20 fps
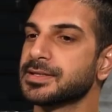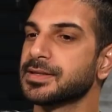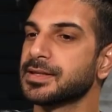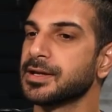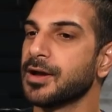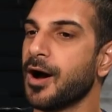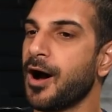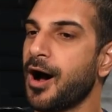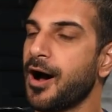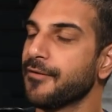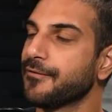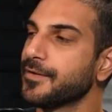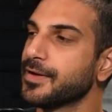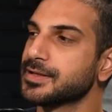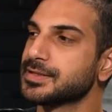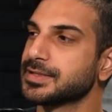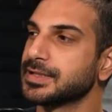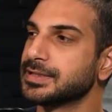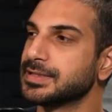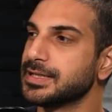of the
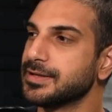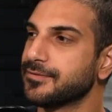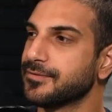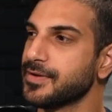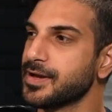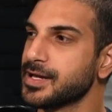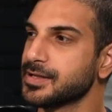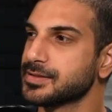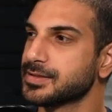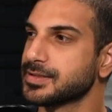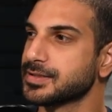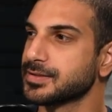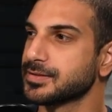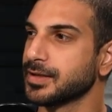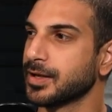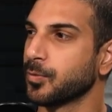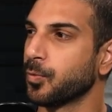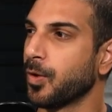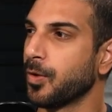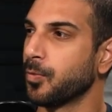offense, the defense?
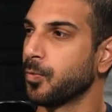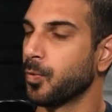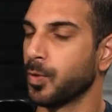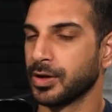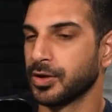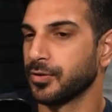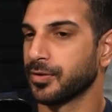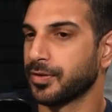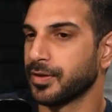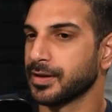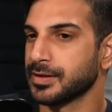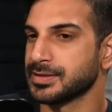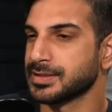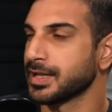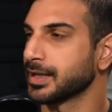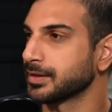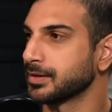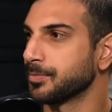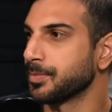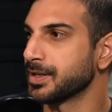Like, what do you think is,
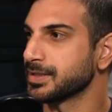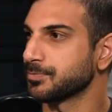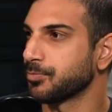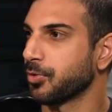like, the best